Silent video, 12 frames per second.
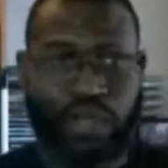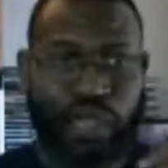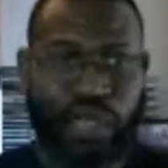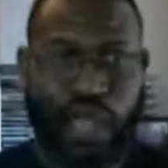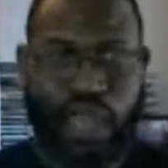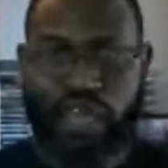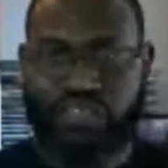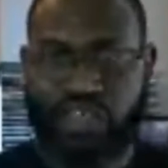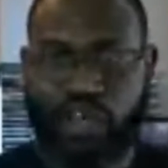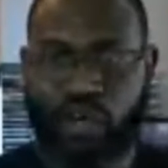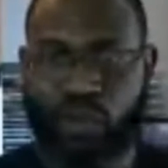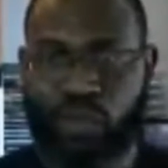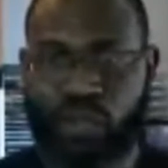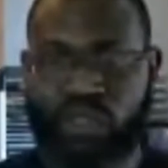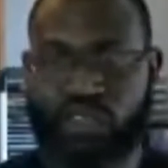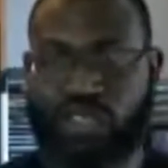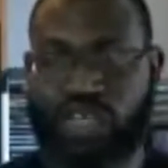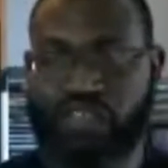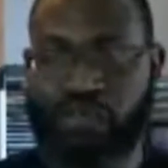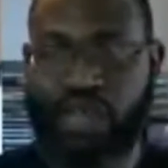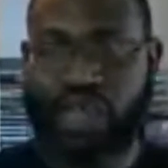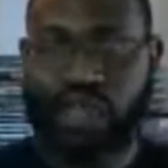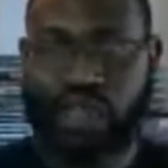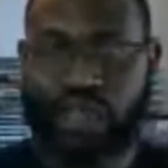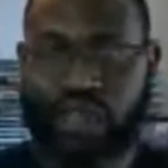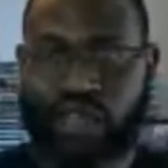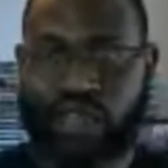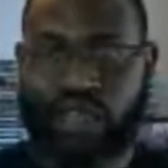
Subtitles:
And LASCO just made